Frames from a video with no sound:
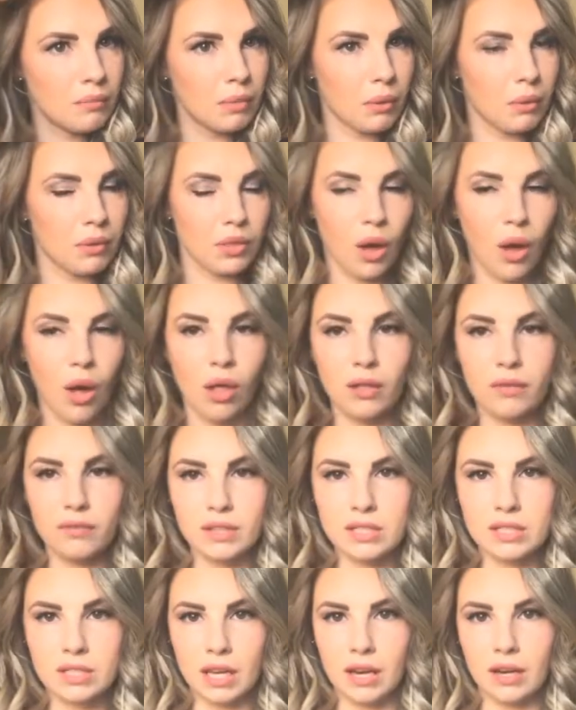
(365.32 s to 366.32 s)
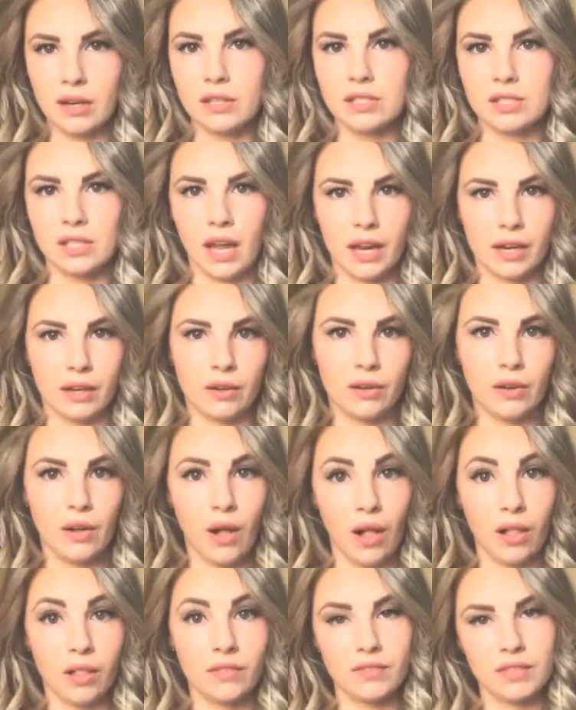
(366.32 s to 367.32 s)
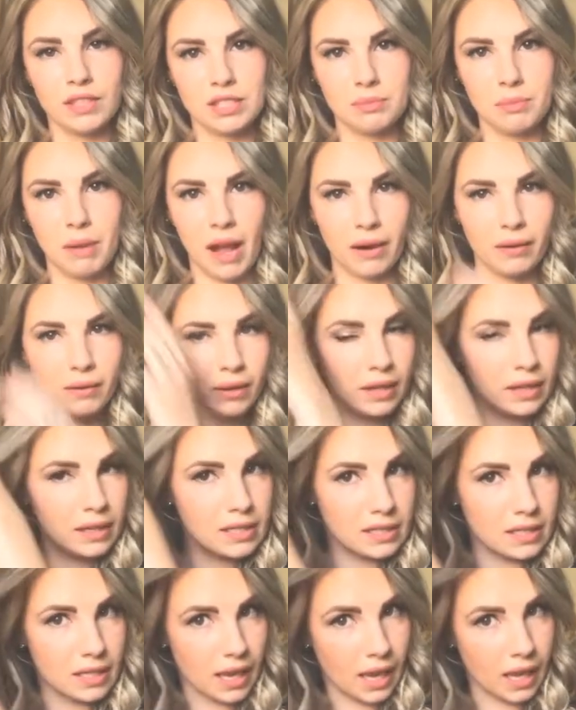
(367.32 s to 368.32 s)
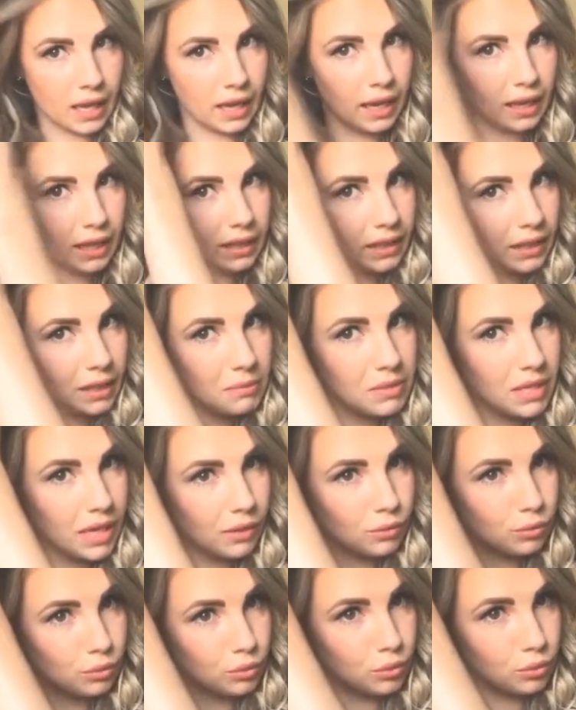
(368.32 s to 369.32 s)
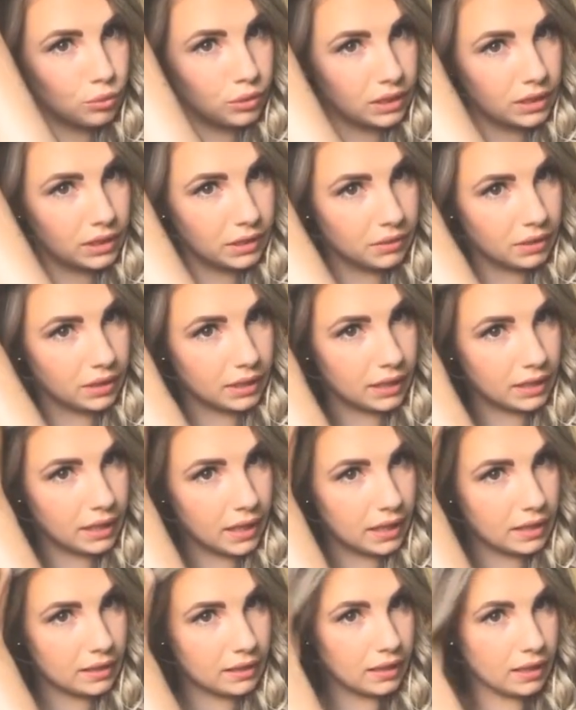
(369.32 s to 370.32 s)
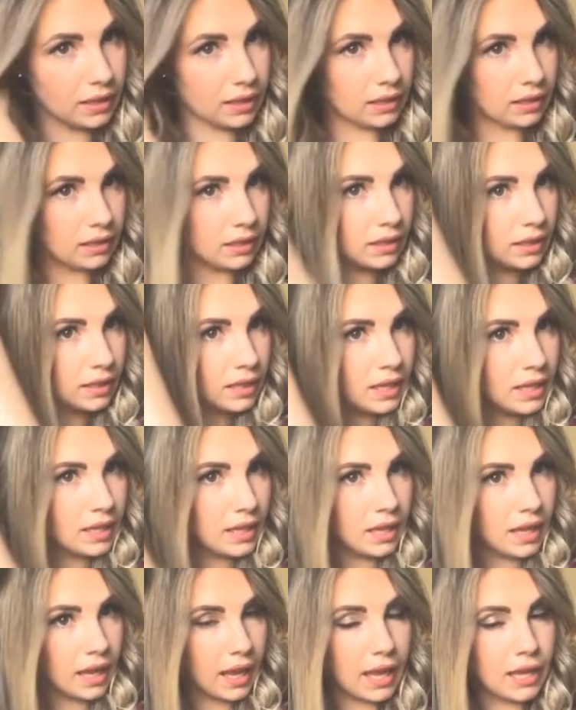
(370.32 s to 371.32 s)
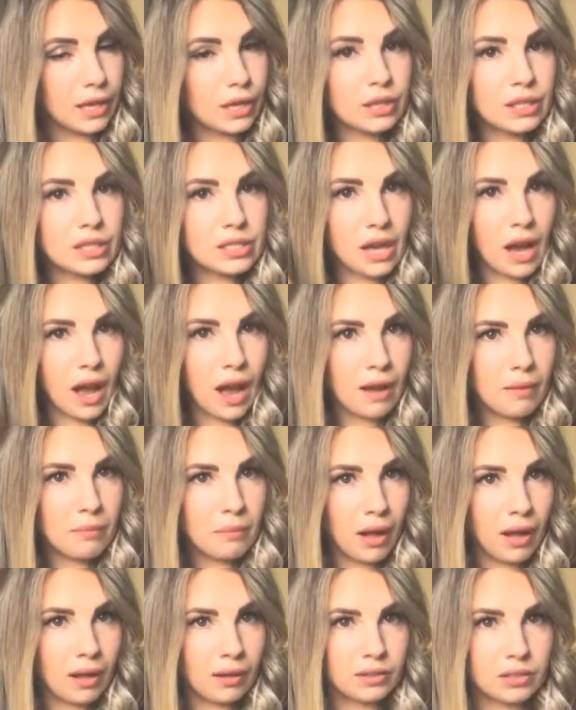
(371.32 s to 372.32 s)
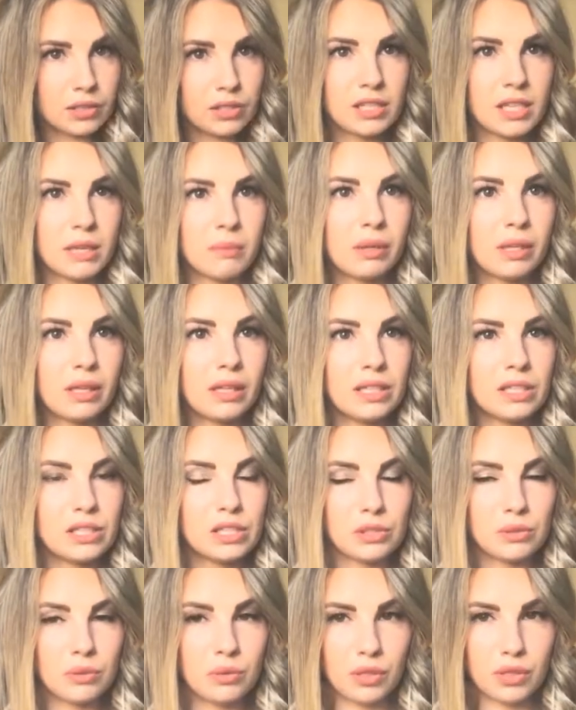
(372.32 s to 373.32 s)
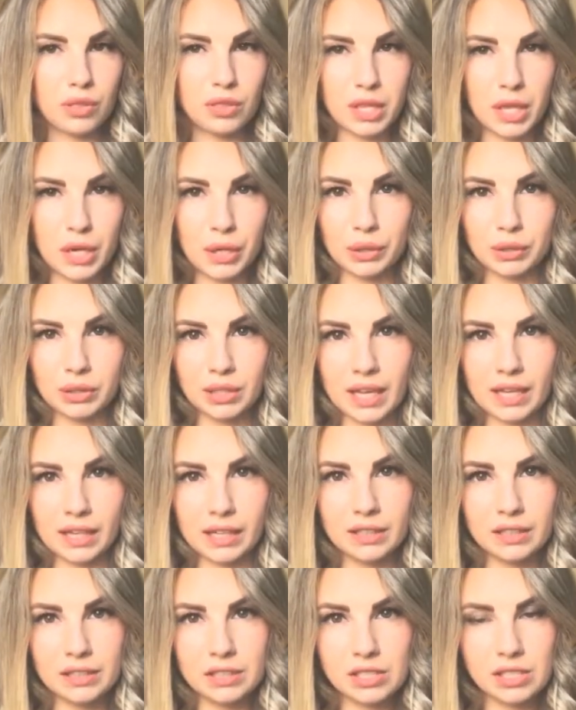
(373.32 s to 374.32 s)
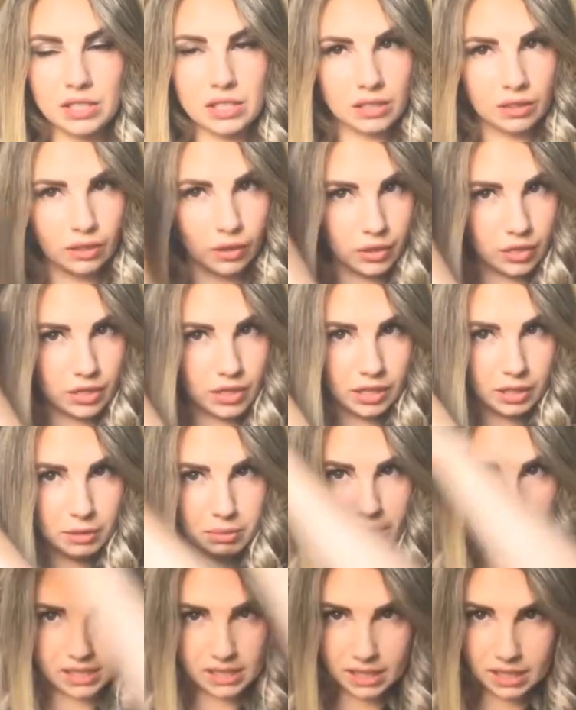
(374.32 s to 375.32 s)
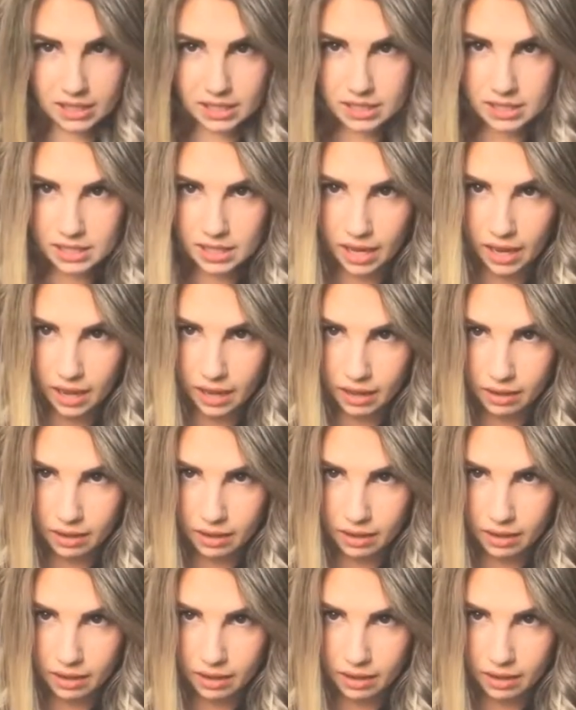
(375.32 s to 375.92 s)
But with all of these hairs, I curl all of these backwards and I clamp down really, really lightly. And on the top, I'll typically do thinner layers or thinner pieces